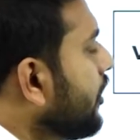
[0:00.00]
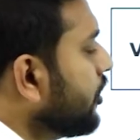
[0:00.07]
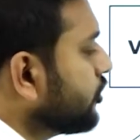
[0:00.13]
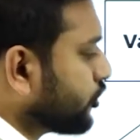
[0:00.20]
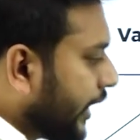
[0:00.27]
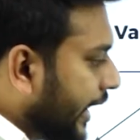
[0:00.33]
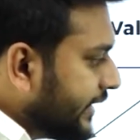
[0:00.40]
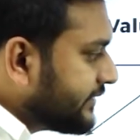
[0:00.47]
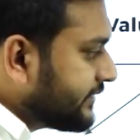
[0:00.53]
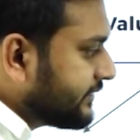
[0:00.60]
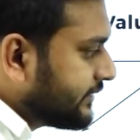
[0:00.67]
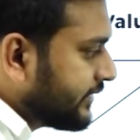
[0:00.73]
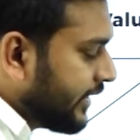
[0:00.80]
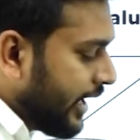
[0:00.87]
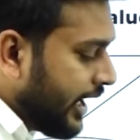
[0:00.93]
So
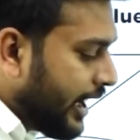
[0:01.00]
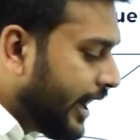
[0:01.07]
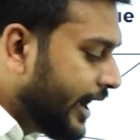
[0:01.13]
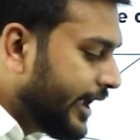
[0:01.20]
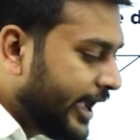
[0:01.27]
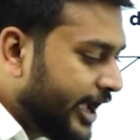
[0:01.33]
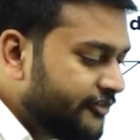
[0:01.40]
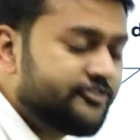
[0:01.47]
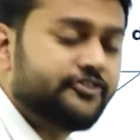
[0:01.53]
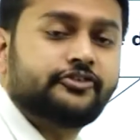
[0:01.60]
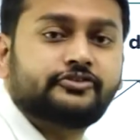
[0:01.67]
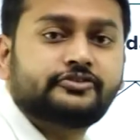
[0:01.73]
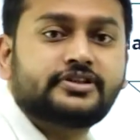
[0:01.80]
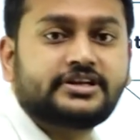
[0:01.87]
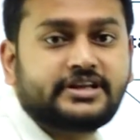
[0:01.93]
guys, I
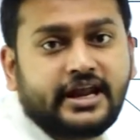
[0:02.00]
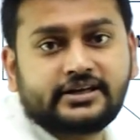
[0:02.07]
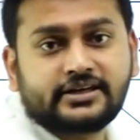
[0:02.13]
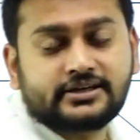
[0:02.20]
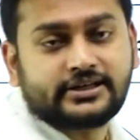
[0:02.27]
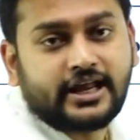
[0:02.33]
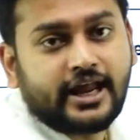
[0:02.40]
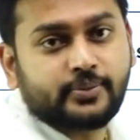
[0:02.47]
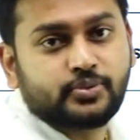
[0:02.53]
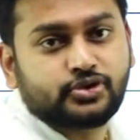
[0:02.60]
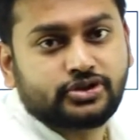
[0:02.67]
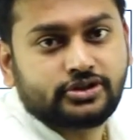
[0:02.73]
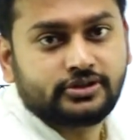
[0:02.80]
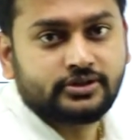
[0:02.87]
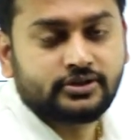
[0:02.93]
have the data
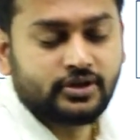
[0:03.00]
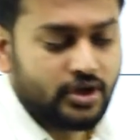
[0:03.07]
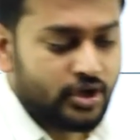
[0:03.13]
types.